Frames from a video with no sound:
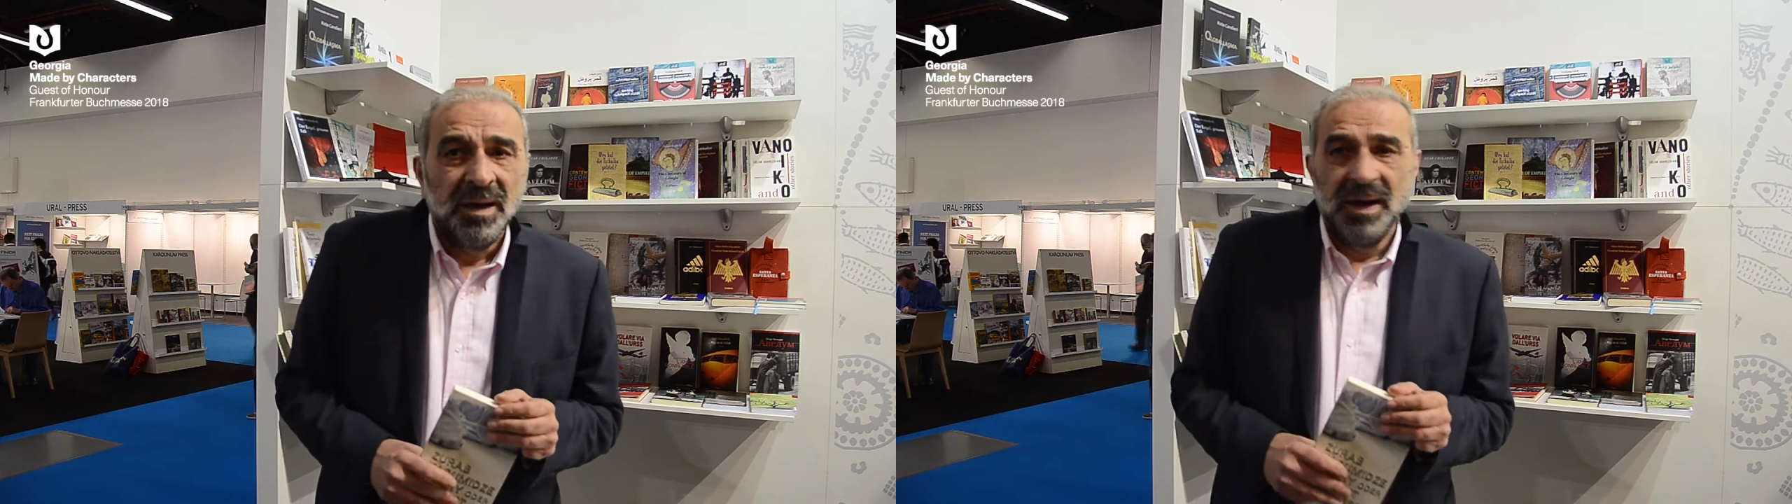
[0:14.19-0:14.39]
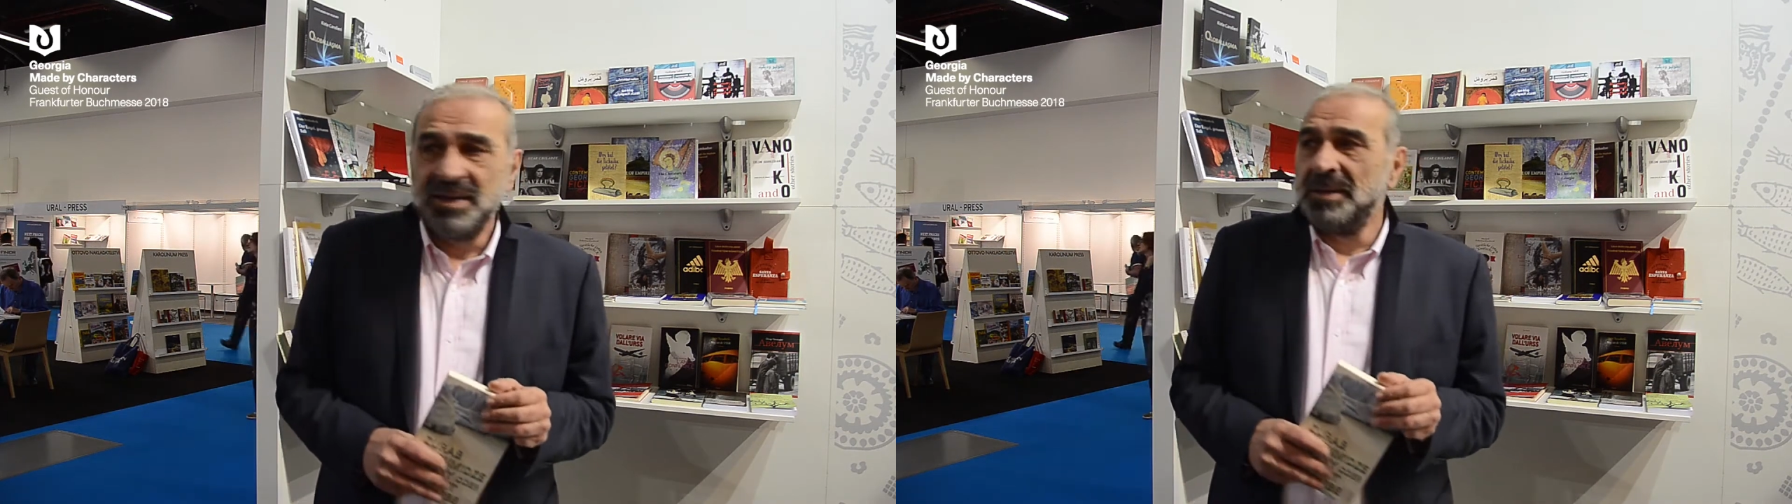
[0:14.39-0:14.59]

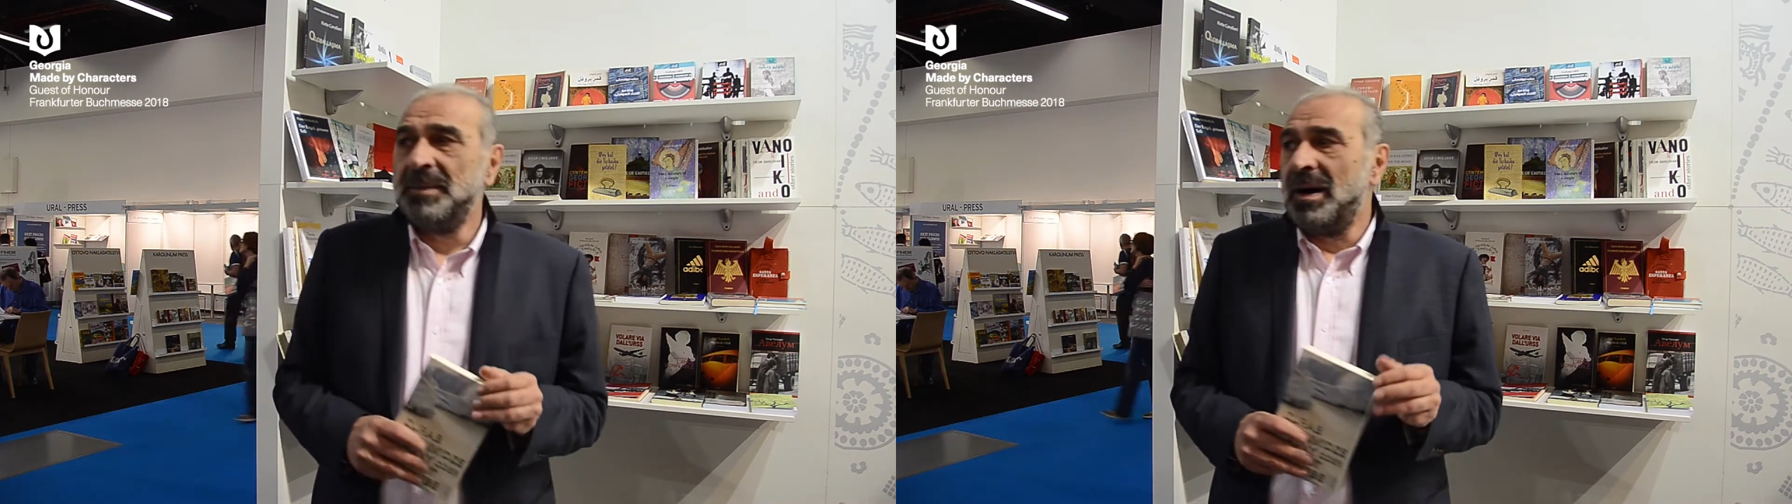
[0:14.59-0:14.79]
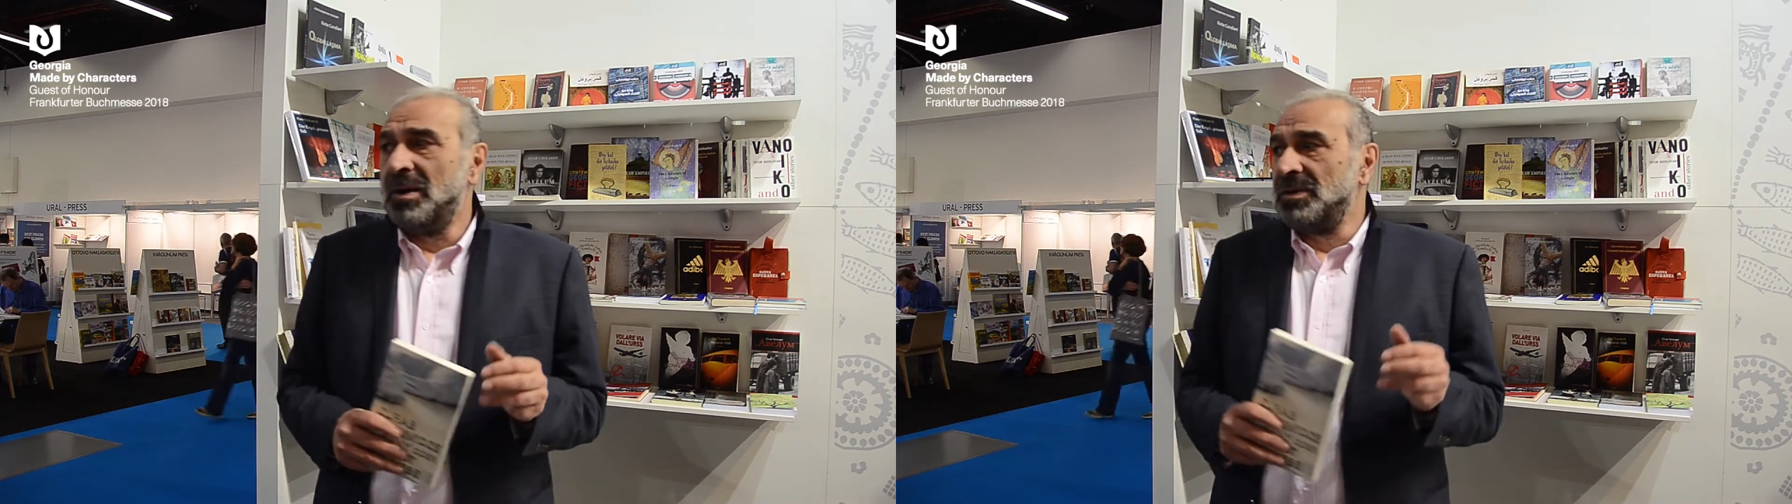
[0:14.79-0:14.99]
it's
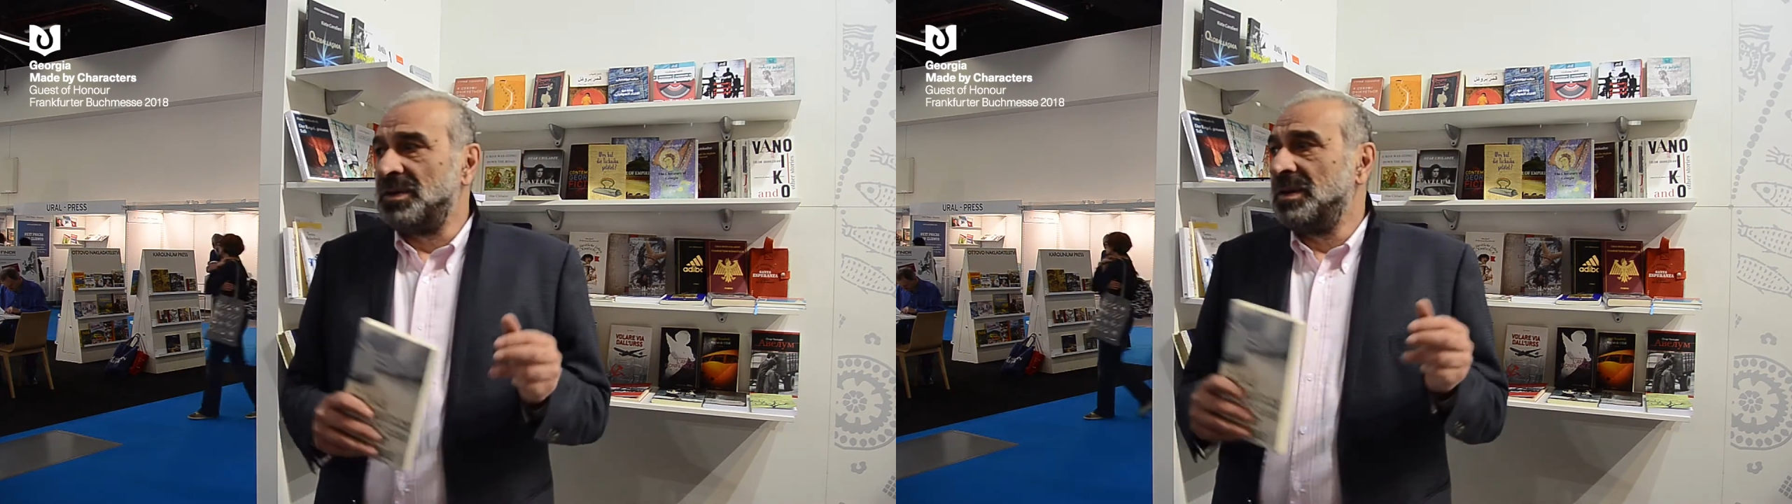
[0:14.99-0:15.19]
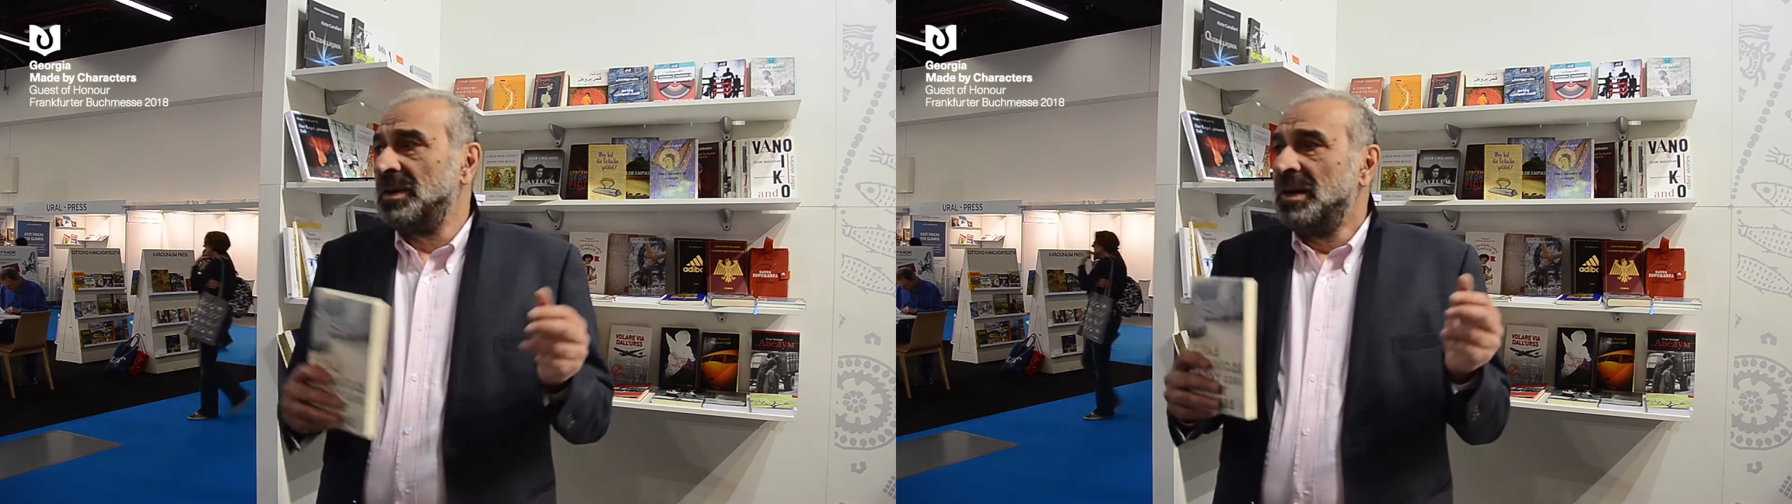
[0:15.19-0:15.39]
about
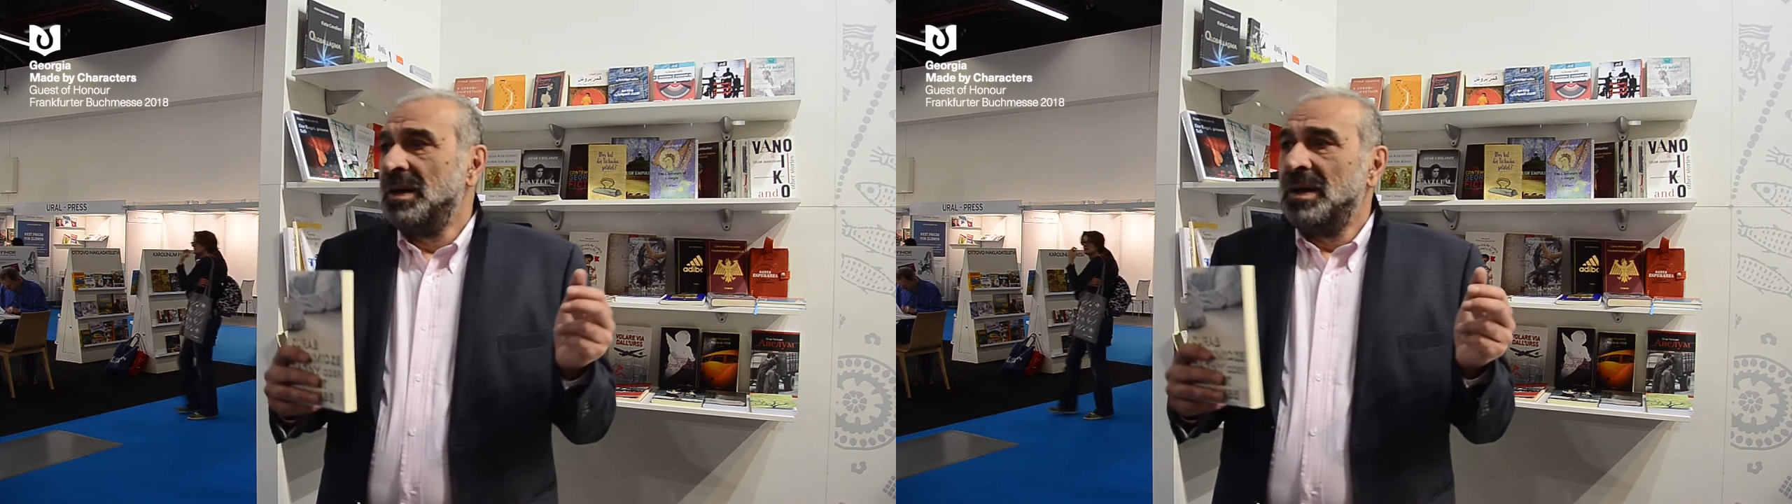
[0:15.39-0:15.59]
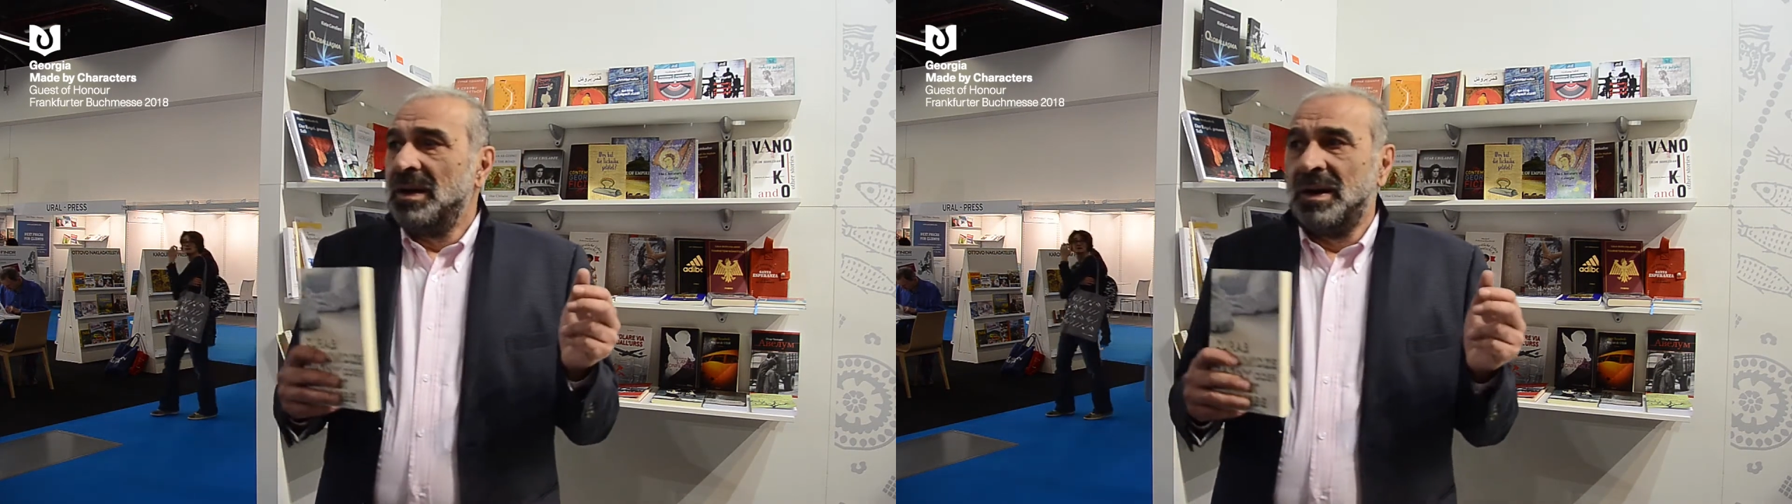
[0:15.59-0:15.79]

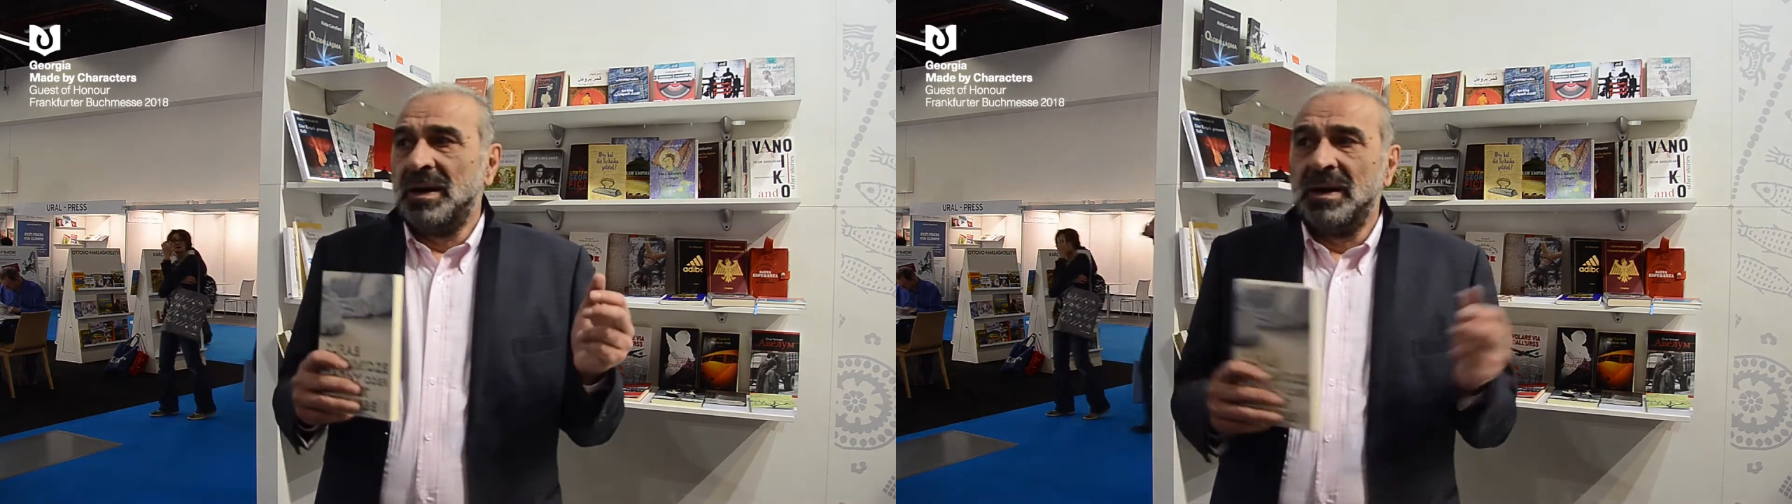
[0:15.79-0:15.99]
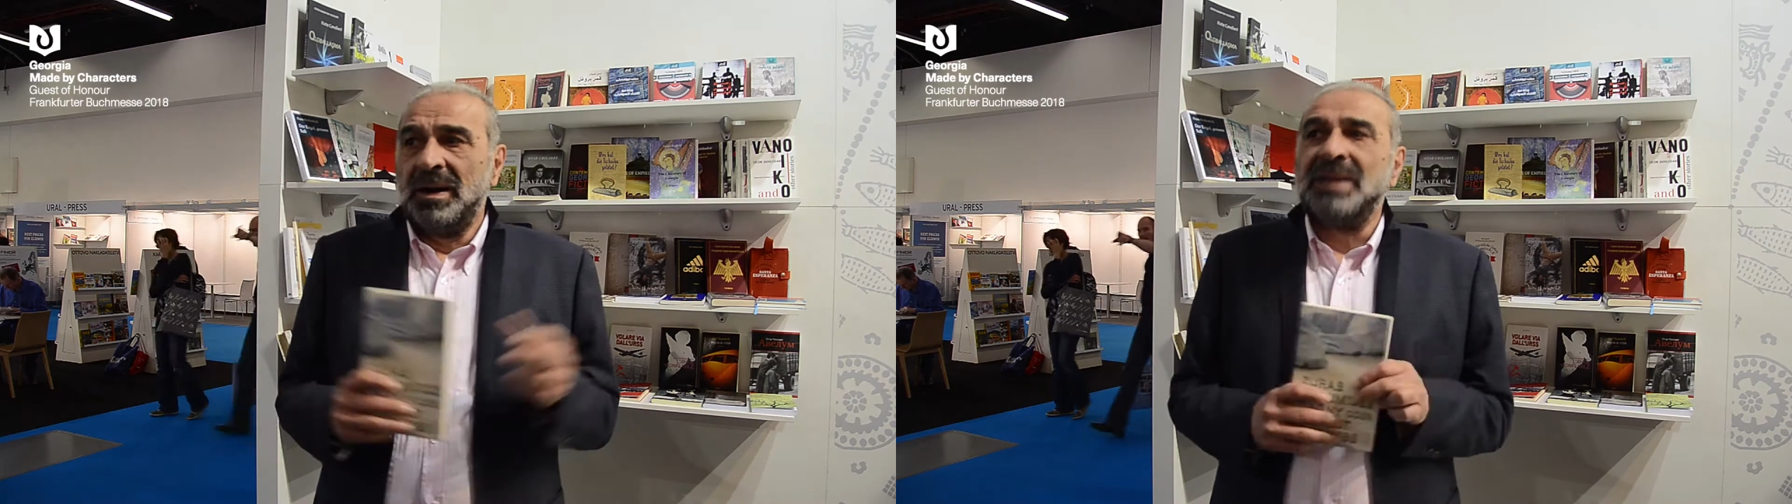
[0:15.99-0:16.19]

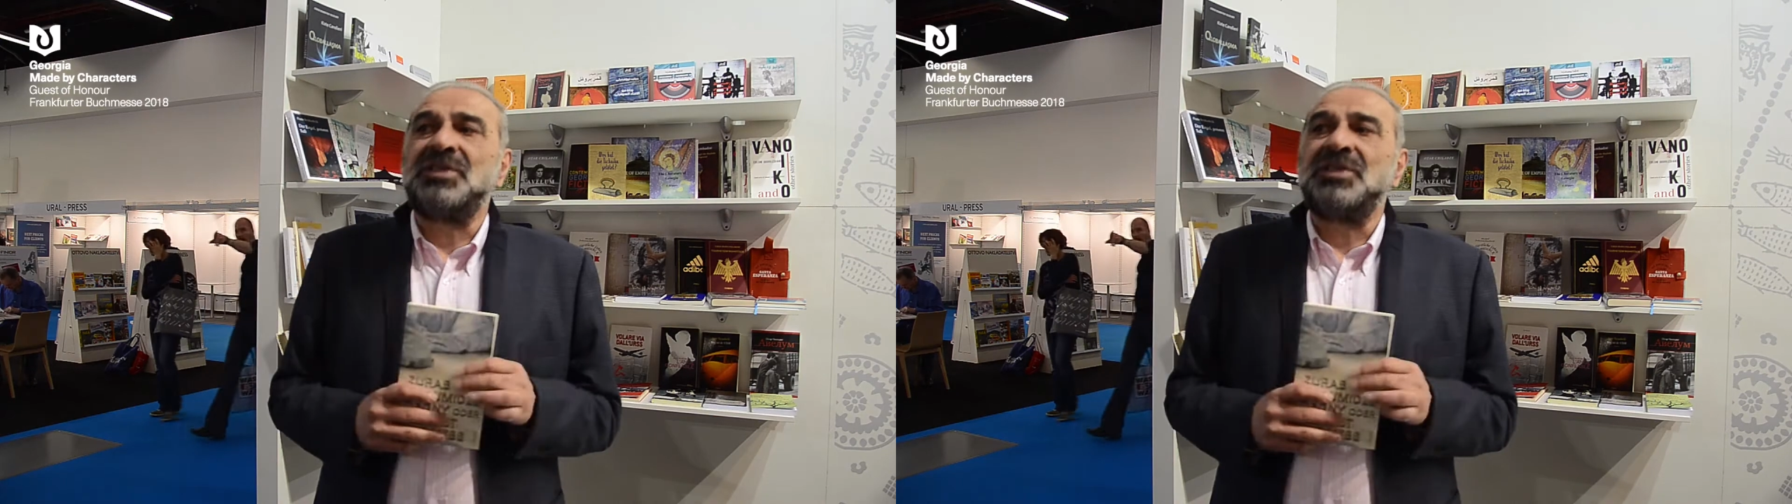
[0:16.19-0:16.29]
uh,